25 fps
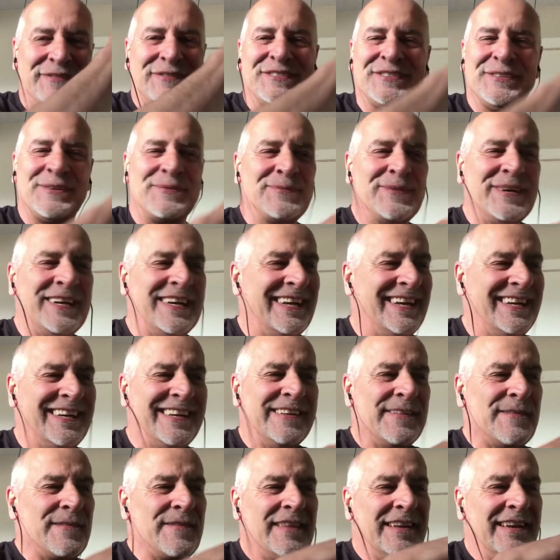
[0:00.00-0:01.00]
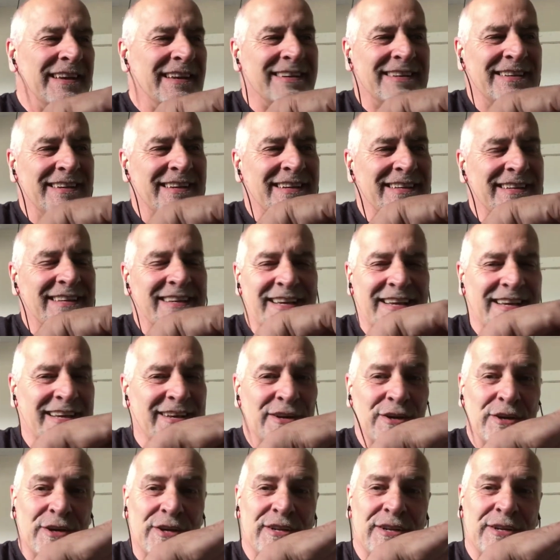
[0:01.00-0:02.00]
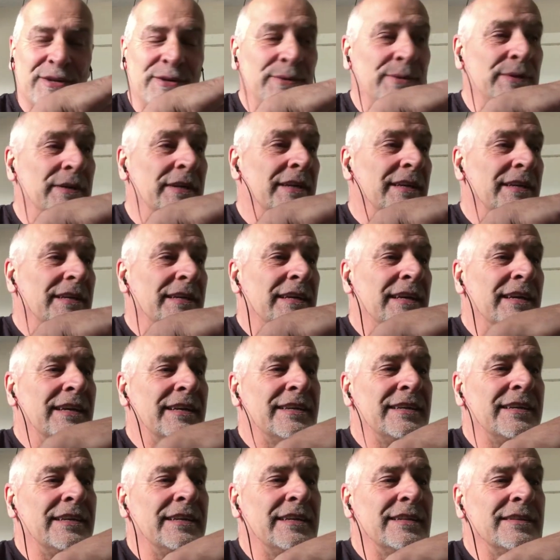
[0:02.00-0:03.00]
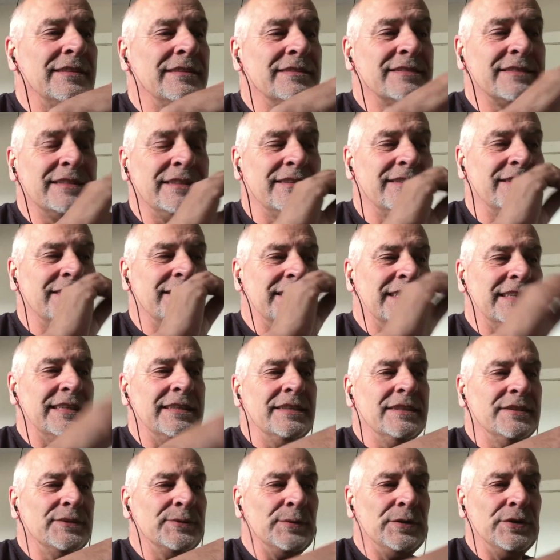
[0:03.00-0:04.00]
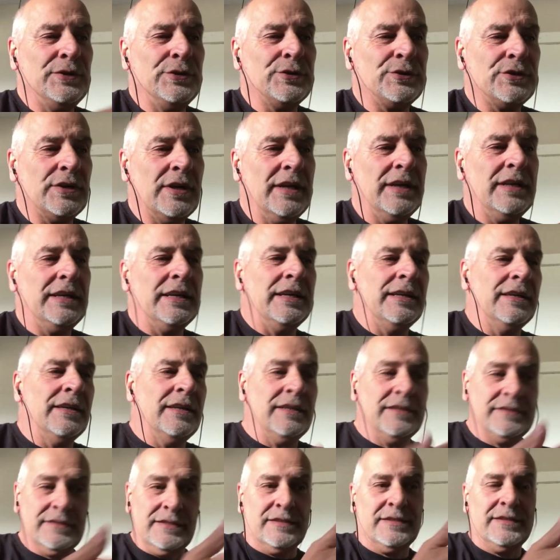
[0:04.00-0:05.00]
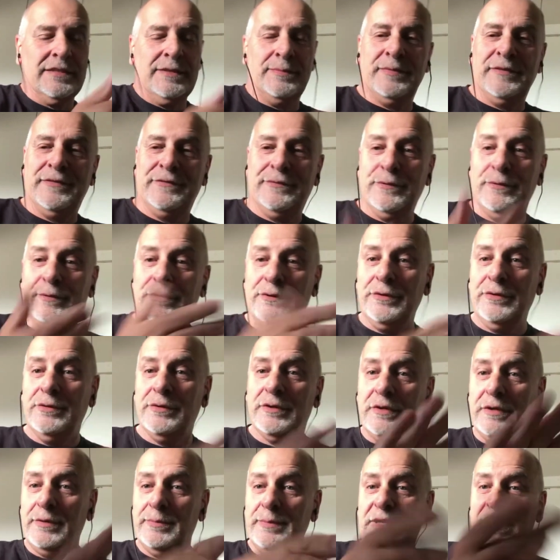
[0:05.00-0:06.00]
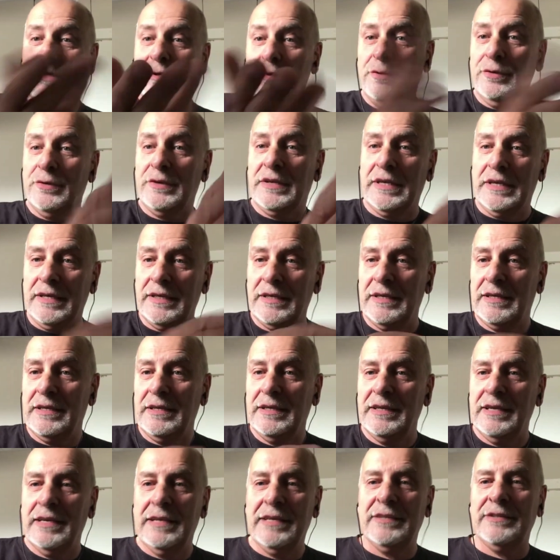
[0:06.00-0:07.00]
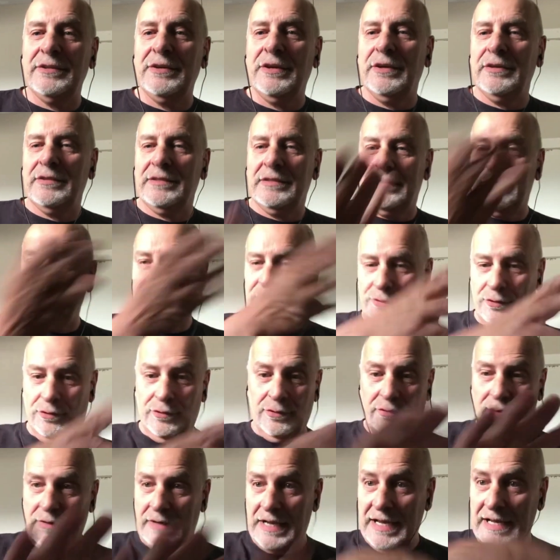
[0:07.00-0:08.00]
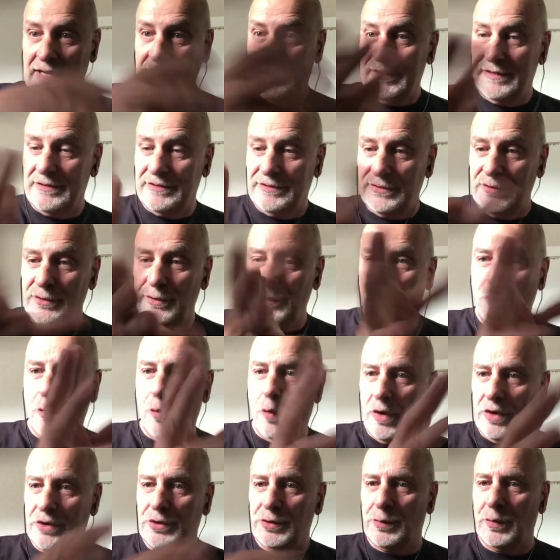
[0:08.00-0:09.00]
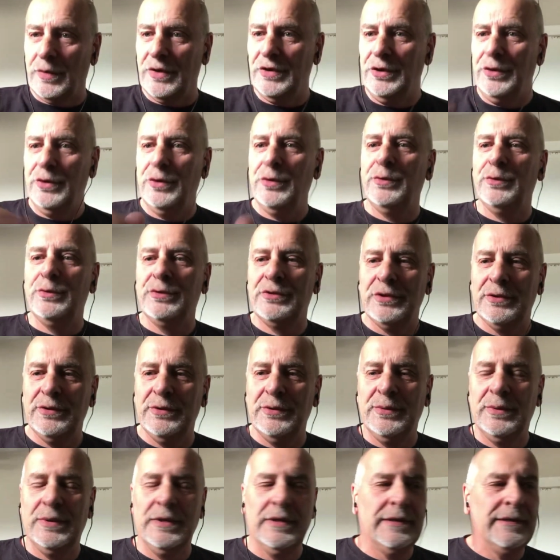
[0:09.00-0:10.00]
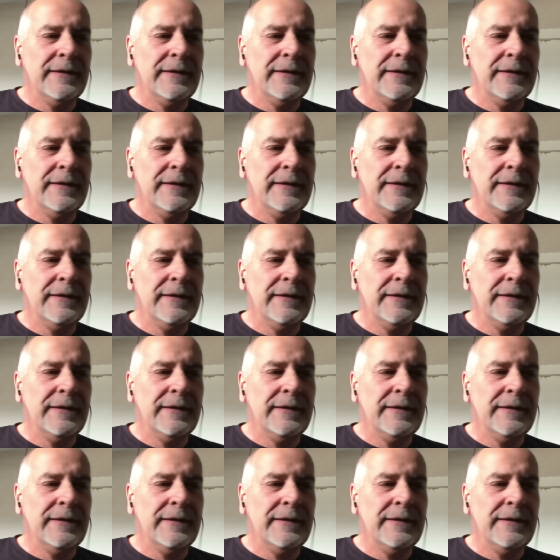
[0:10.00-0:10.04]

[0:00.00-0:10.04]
somewhere. And he ain't got a clue. And see, the thing is, when you're training, as I said before, you're going to be looking at your hands, so you watch what you do.